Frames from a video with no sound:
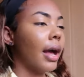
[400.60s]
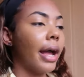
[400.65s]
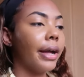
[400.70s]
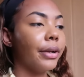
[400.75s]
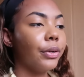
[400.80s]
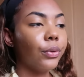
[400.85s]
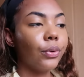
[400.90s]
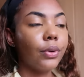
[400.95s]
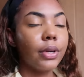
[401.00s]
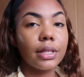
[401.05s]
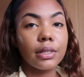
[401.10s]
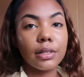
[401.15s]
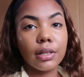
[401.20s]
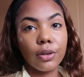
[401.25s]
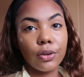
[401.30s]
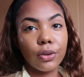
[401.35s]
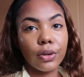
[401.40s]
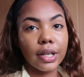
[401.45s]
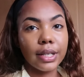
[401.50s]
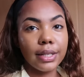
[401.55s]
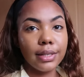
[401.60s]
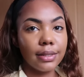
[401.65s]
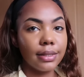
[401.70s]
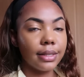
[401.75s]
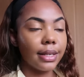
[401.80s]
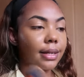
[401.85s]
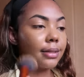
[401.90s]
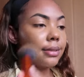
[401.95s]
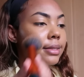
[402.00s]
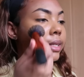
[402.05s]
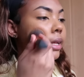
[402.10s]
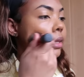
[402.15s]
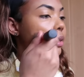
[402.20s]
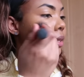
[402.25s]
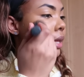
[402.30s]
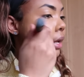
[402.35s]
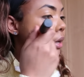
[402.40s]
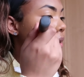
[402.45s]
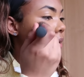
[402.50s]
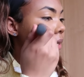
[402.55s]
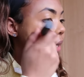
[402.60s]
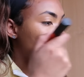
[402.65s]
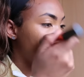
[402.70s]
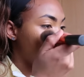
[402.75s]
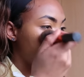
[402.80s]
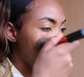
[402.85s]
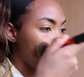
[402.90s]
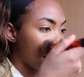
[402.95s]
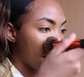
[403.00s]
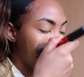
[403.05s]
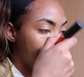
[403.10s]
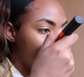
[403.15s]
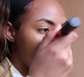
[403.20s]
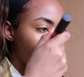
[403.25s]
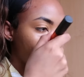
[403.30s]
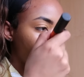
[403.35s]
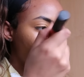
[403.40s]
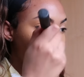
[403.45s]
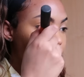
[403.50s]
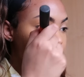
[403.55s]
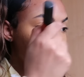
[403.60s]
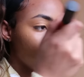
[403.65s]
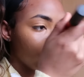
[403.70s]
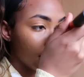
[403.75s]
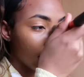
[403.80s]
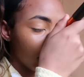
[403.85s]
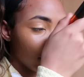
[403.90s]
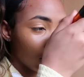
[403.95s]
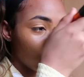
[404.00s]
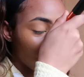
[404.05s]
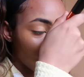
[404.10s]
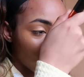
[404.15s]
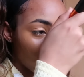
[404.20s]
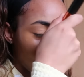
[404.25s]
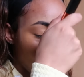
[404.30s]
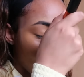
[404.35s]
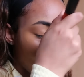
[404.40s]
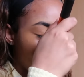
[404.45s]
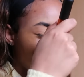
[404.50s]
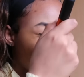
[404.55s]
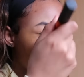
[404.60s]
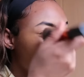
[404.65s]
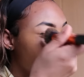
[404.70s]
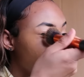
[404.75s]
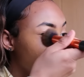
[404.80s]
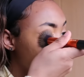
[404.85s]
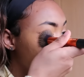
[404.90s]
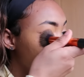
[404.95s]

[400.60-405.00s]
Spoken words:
I know it's a lot easier said than done, but you should really try.